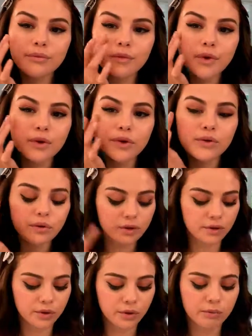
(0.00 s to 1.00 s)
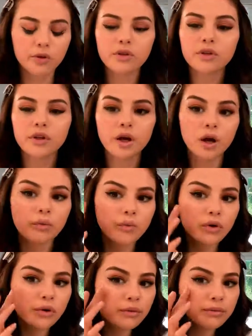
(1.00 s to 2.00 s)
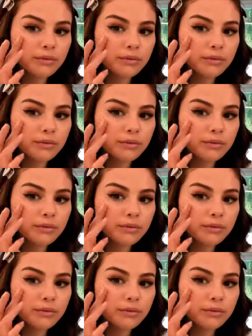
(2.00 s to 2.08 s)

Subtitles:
I'm gonna do a little bit on the apple.